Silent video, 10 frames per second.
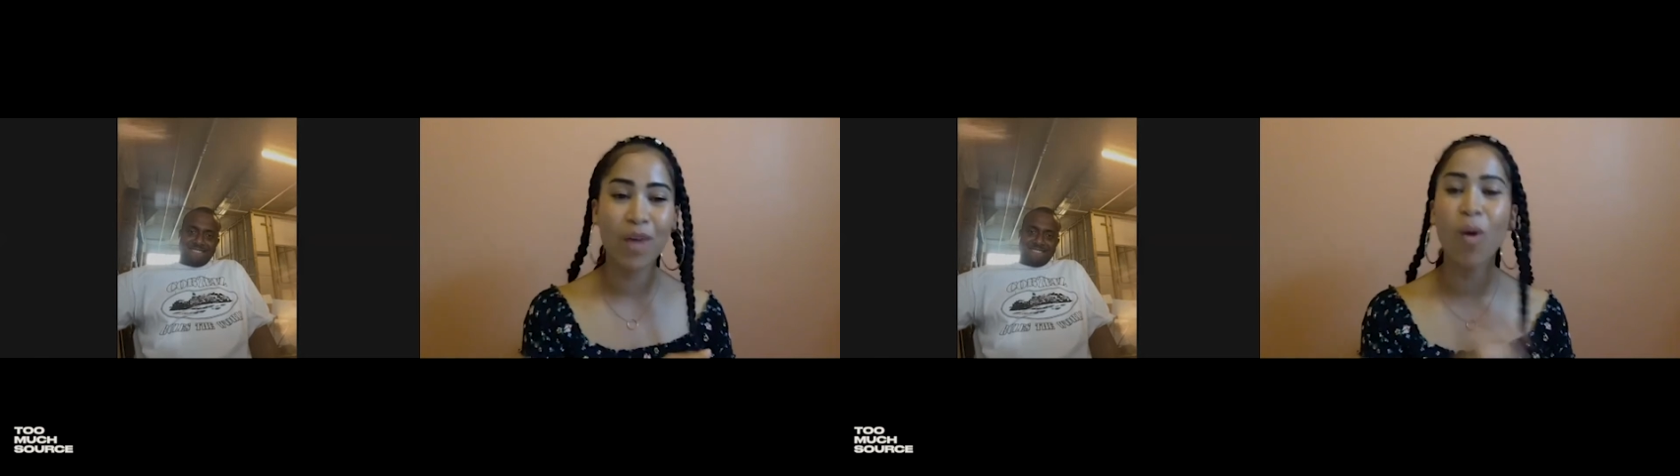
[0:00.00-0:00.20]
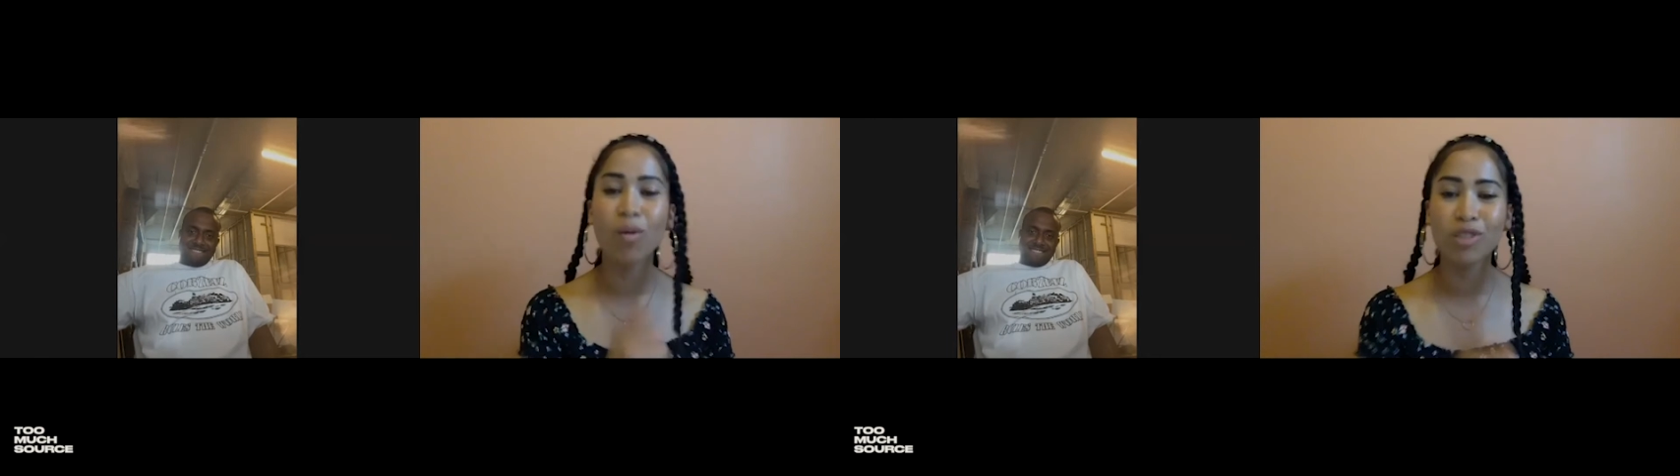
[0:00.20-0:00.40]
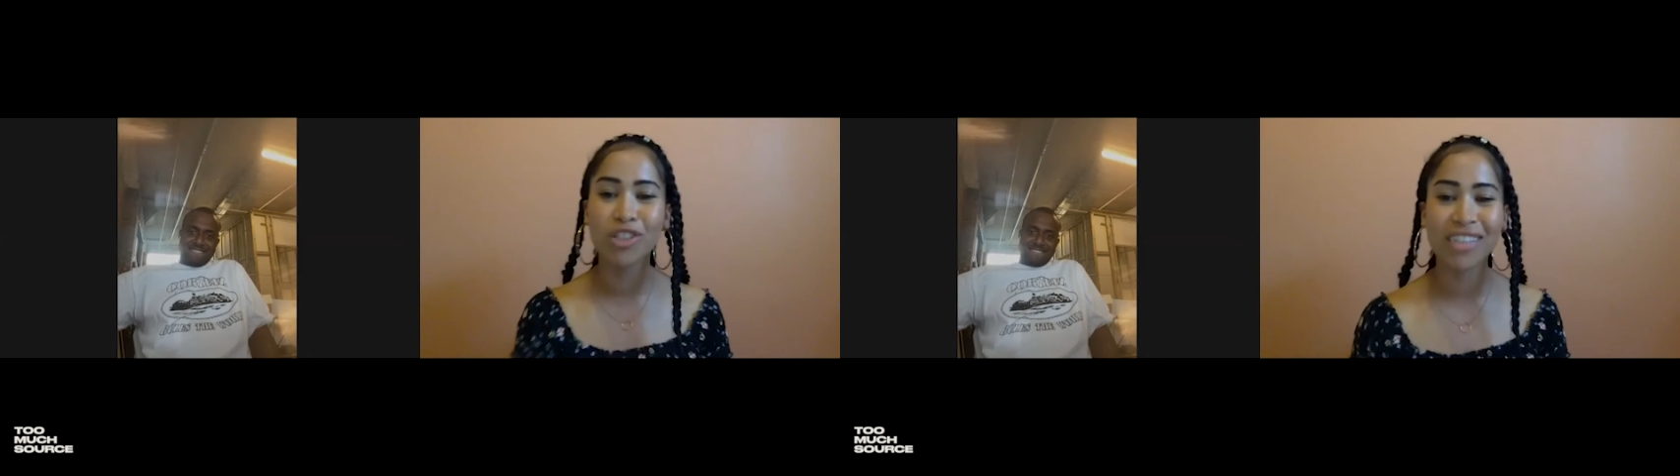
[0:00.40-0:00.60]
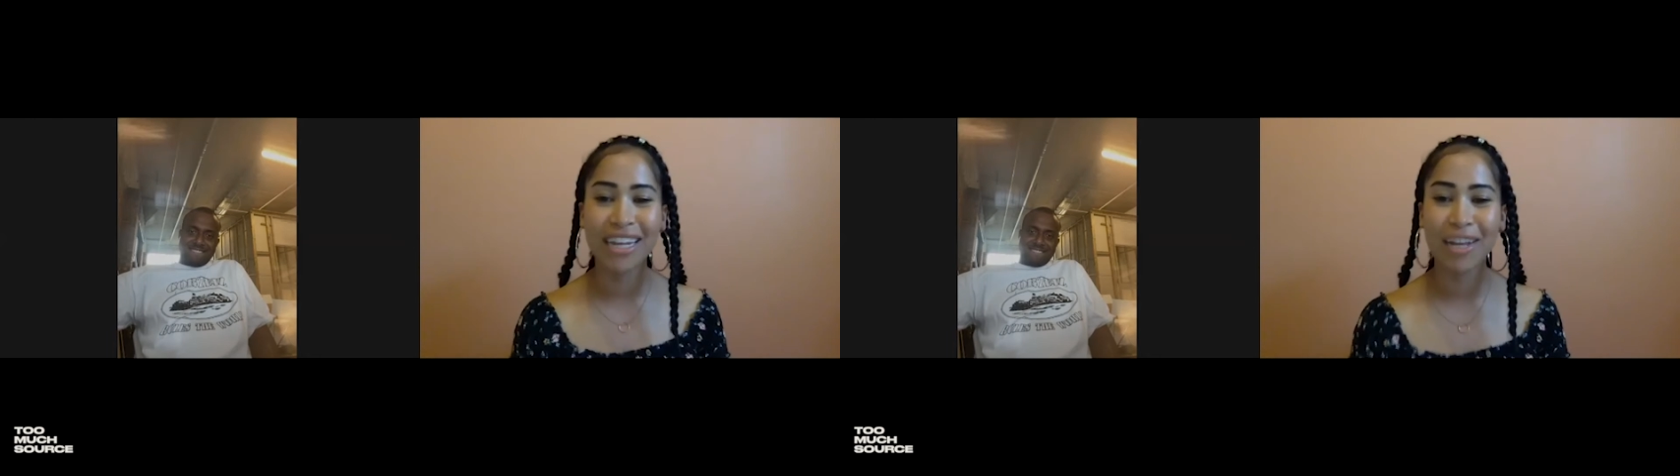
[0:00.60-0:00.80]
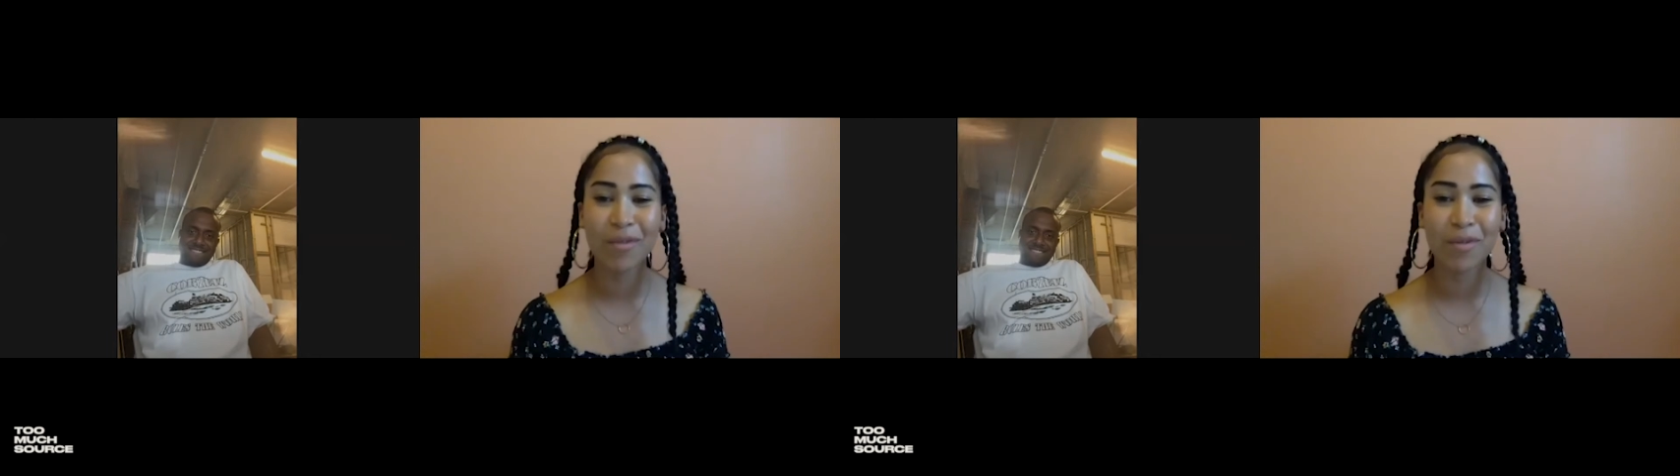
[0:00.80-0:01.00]
what would you
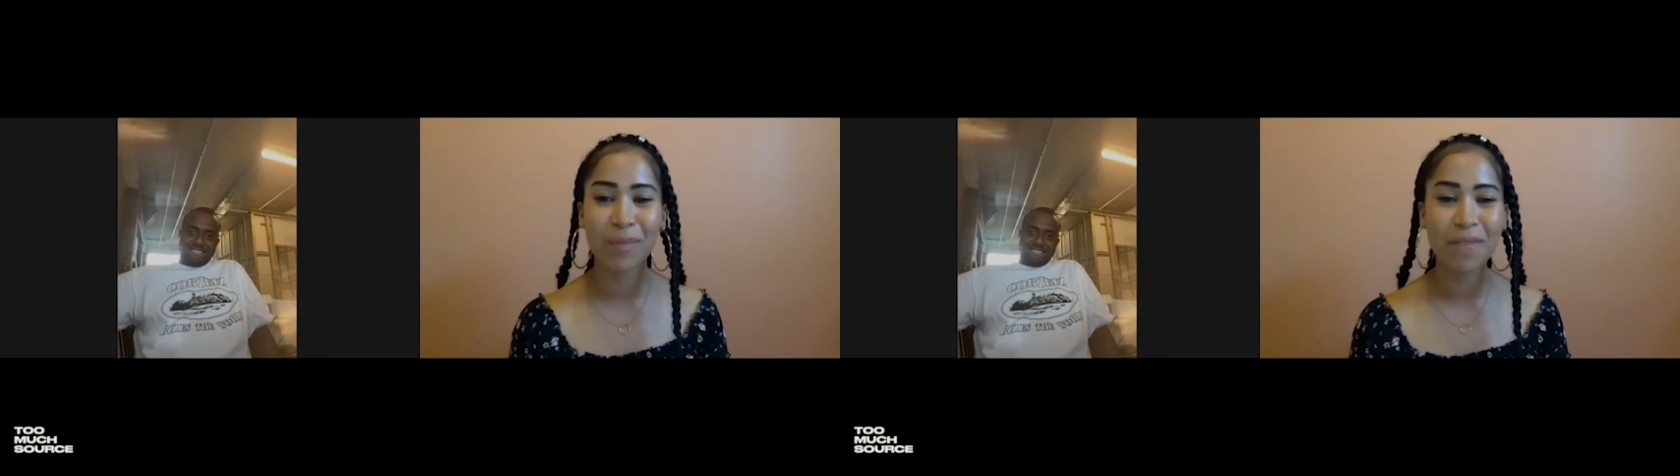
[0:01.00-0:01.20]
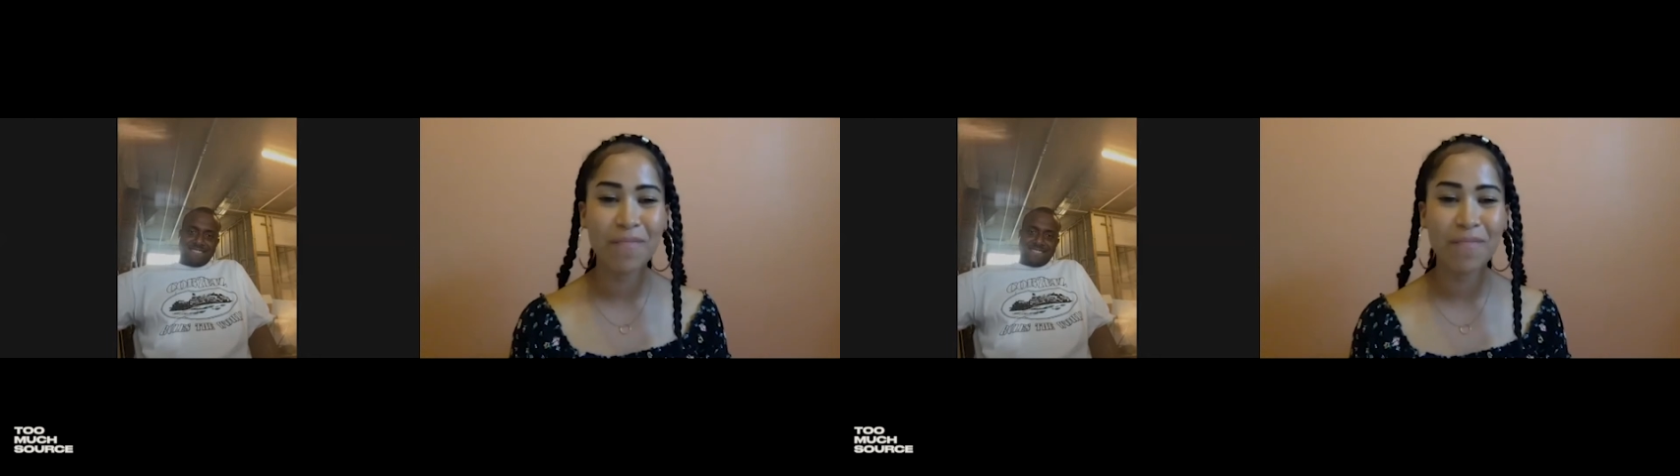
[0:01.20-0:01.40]
say that would be?